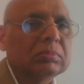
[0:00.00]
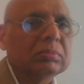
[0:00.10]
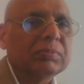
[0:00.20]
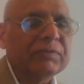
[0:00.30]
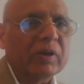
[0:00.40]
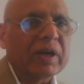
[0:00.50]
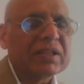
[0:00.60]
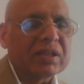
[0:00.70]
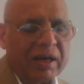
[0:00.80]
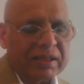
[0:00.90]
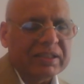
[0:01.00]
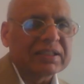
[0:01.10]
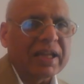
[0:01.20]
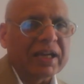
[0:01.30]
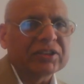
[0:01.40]
before I start
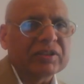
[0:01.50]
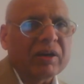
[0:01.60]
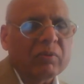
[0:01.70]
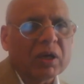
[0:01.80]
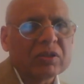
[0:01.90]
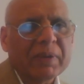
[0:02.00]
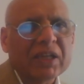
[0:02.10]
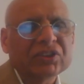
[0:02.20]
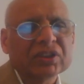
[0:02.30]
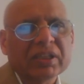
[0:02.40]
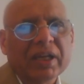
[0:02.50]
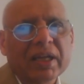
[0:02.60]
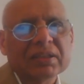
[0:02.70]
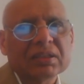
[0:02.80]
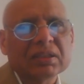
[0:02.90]
this lecture, I want to mention
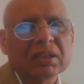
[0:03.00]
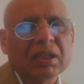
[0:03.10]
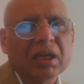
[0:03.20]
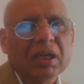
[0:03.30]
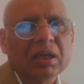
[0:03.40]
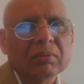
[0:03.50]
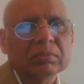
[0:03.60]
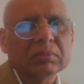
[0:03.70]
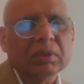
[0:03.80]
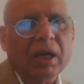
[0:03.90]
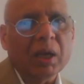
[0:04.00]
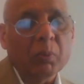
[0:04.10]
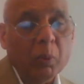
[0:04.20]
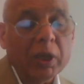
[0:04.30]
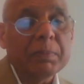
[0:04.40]
that I
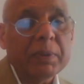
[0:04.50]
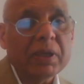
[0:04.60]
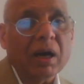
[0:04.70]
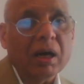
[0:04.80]
will be